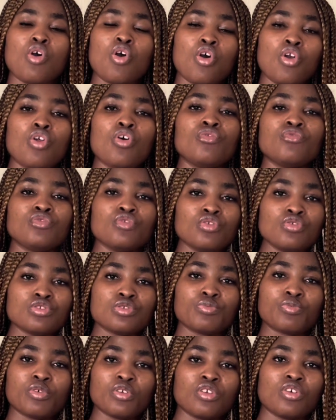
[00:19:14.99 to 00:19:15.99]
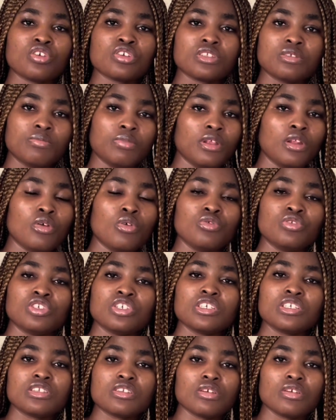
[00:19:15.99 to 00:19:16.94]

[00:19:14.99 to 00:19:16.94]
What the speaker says: all of those products below just